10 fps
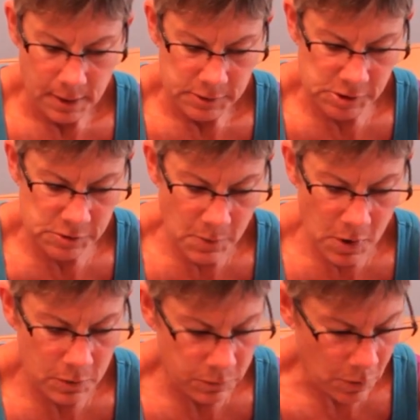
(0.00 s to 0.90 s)

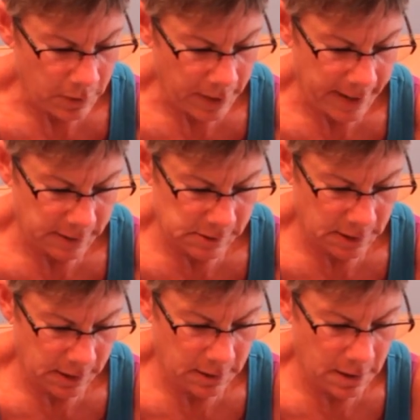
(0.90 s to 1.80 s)
small rolags
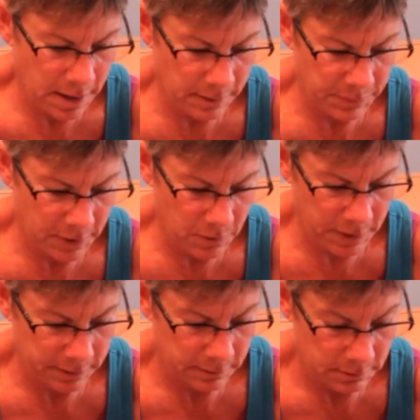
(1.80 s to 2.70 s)
again, not a big
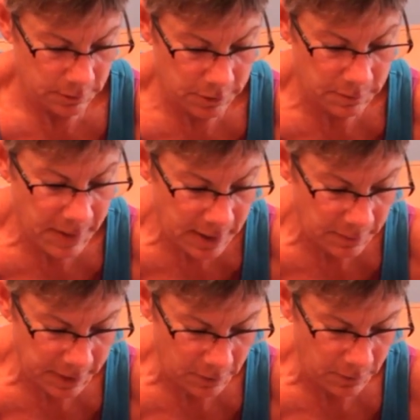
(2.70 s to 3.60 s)
one. You can make a
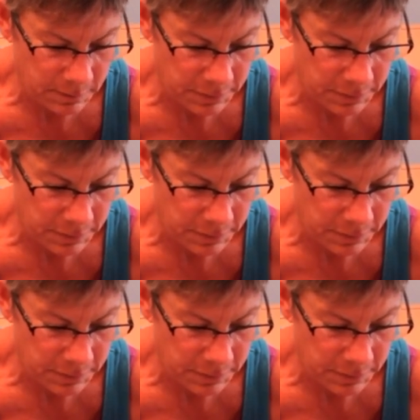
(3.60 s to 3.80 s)
big one,